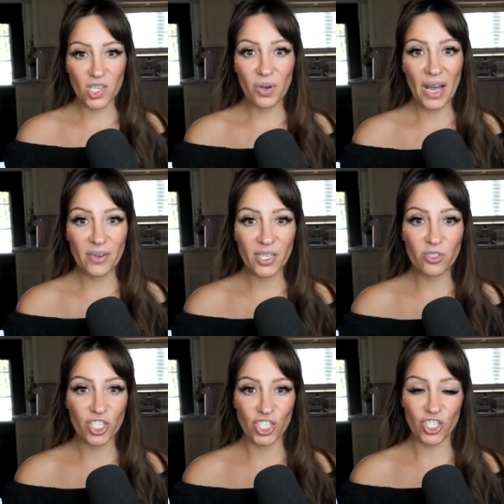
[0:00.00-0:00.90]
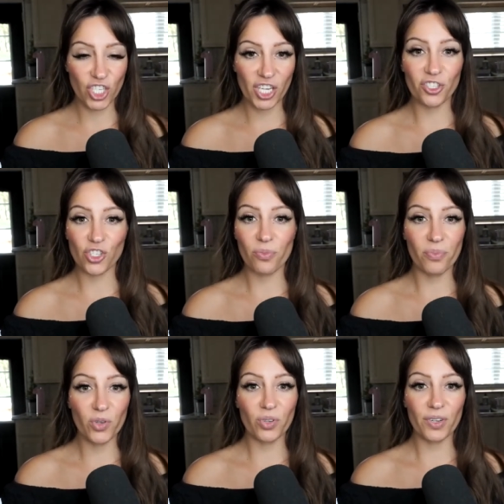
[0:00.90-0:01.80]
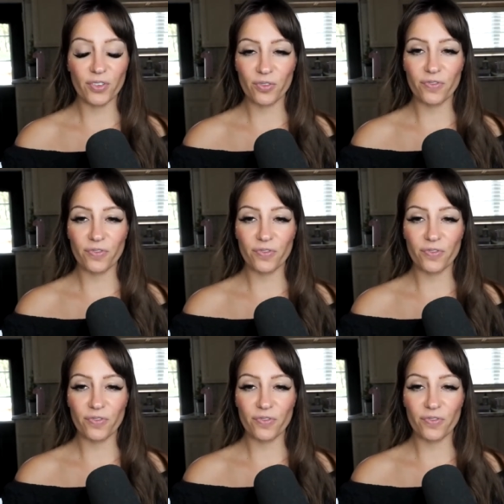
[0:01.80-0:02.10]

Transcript: So how do you sh- change your mood if you're